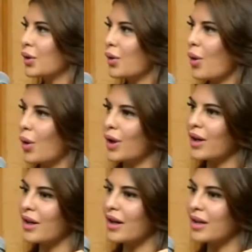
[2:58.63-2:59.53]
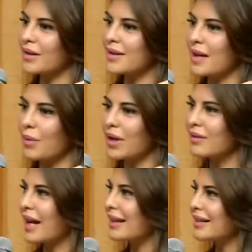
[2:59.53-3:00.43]
or someone
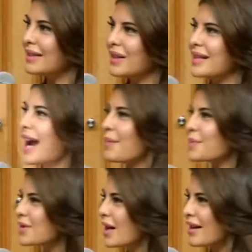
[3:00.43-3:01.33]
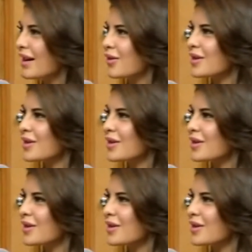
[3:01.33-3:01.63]
like leaving taps running,